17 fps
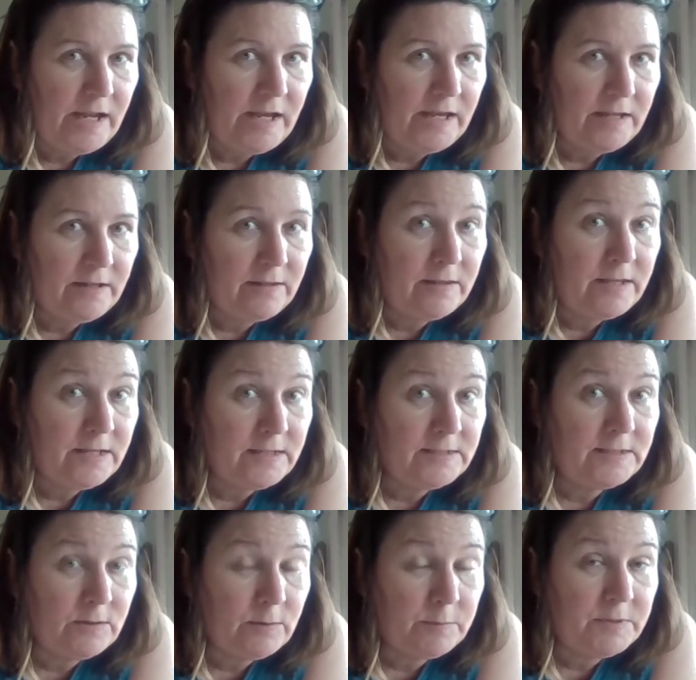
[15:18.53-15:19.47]
and
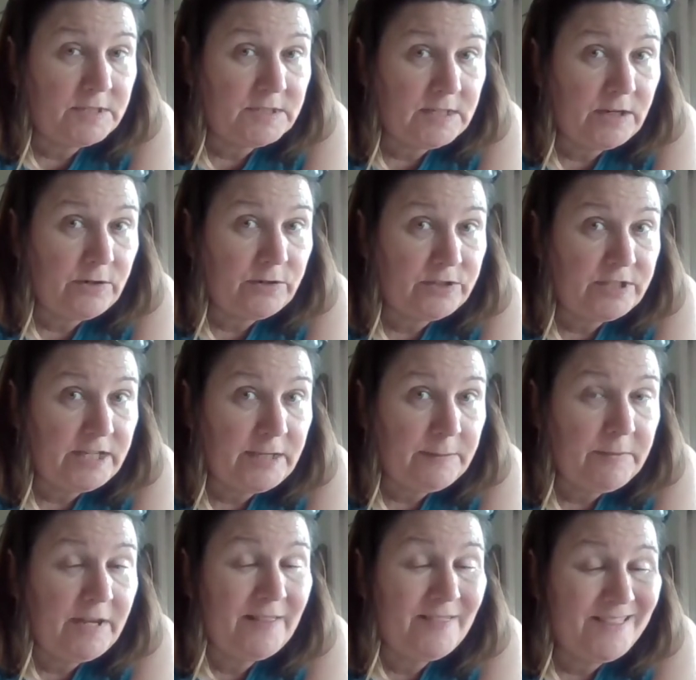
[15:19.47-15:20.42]
then sew up the center
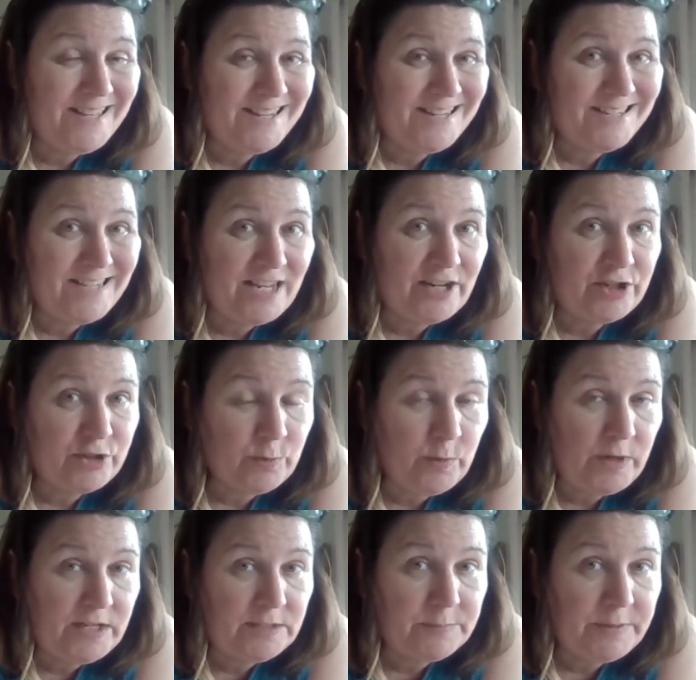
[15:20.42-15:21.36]
seam and then
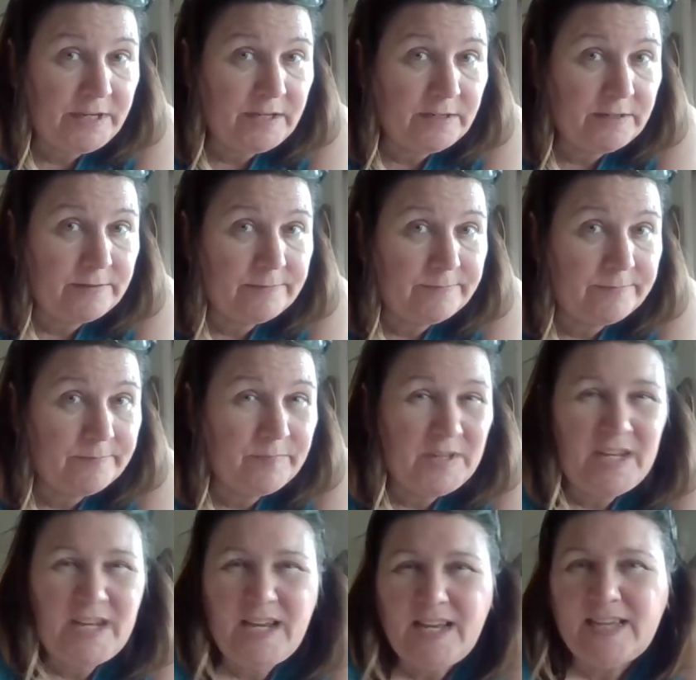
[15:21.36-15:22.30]
attach the waistband.
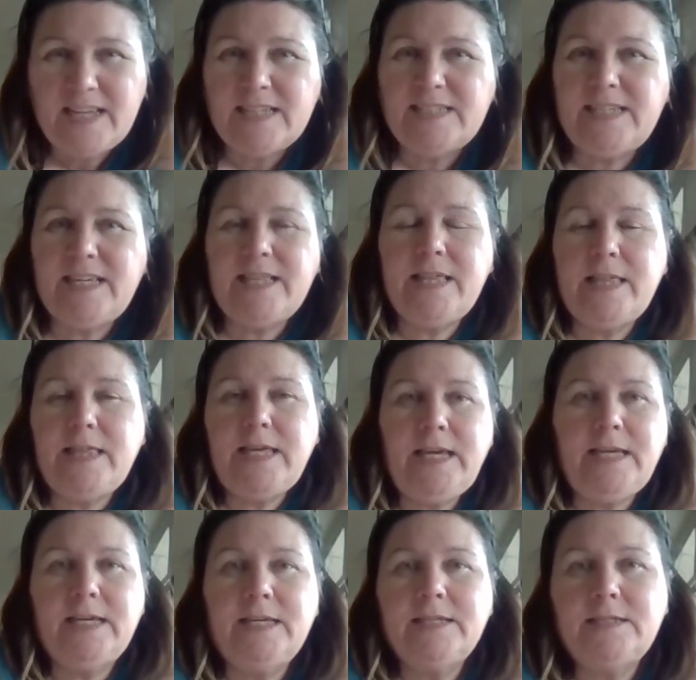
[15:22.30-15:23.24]
See, the
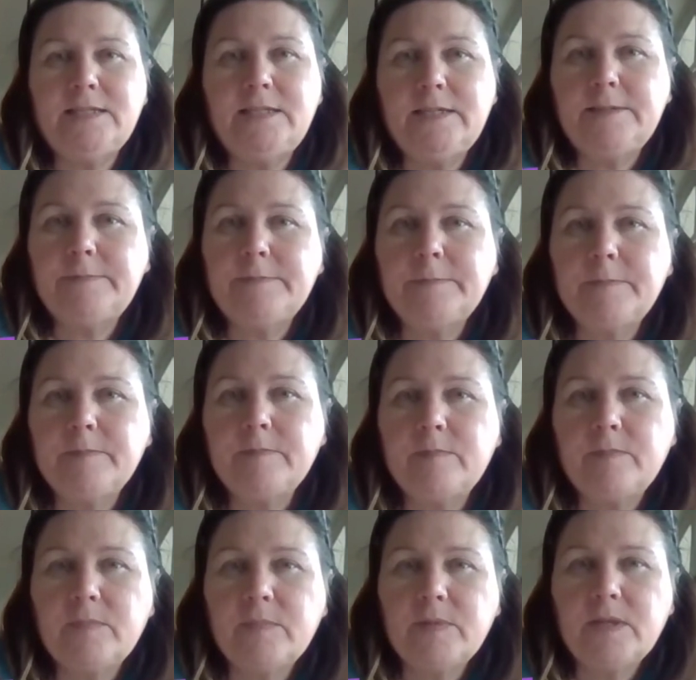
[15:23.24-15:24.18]
thing is,
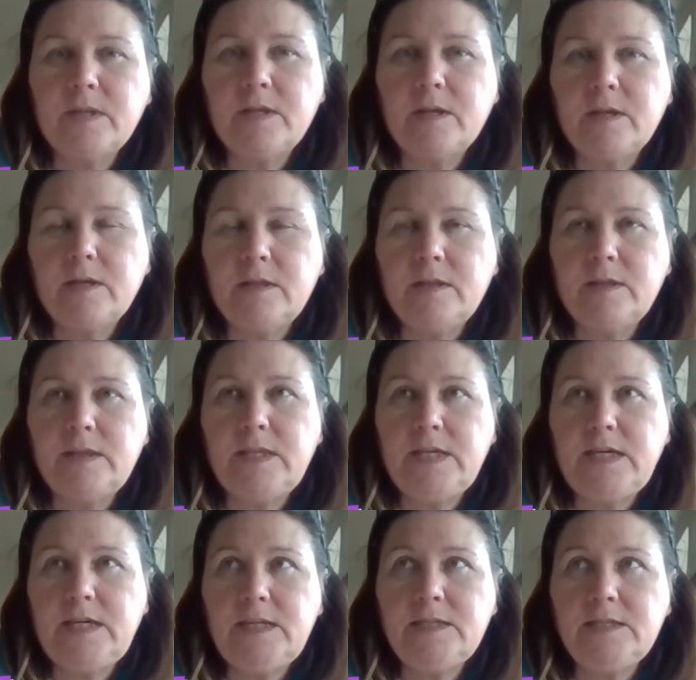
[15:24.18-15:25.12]

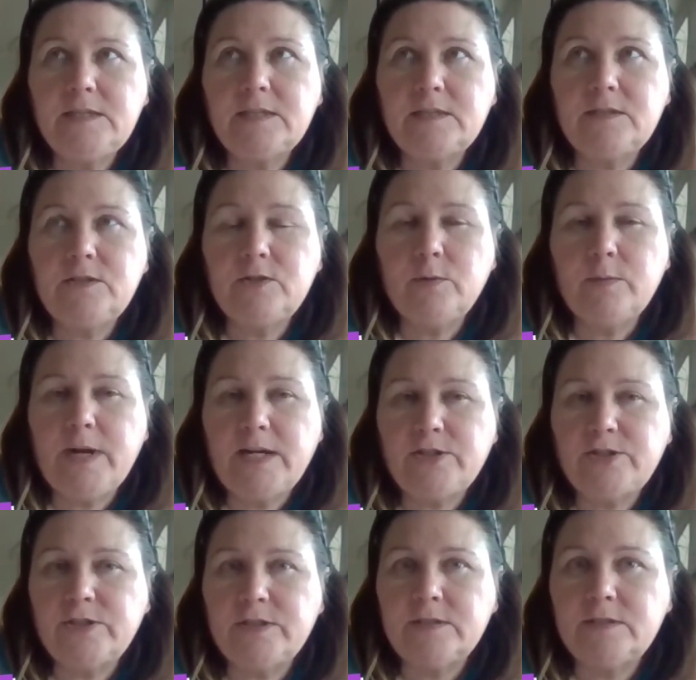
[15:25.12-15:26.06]
these
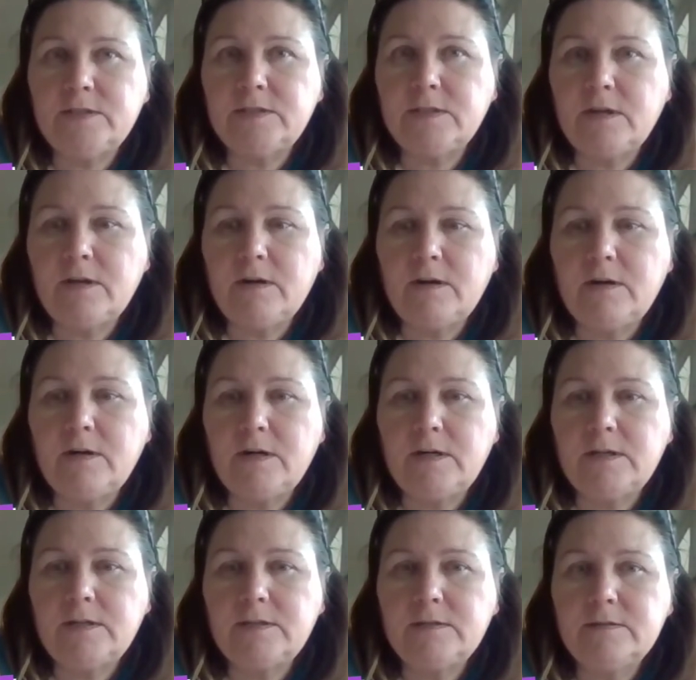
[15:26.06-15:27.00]
directions
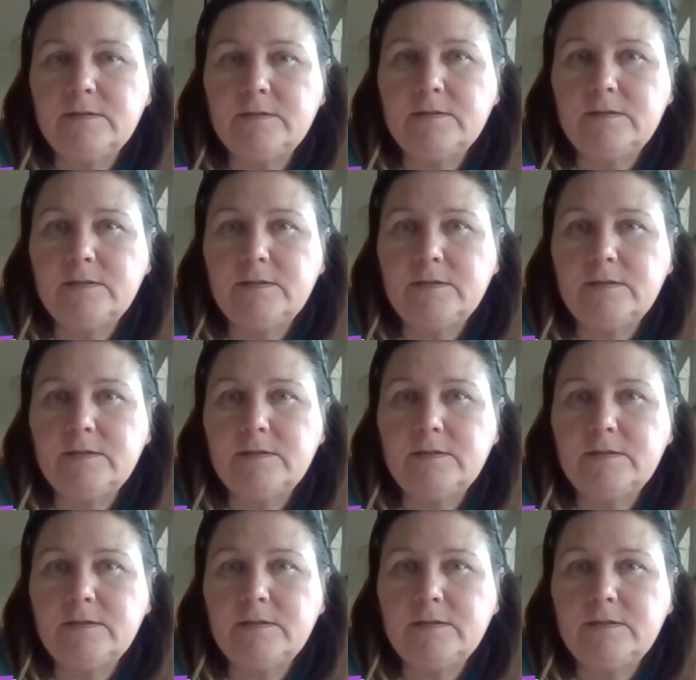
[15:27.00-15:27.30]
are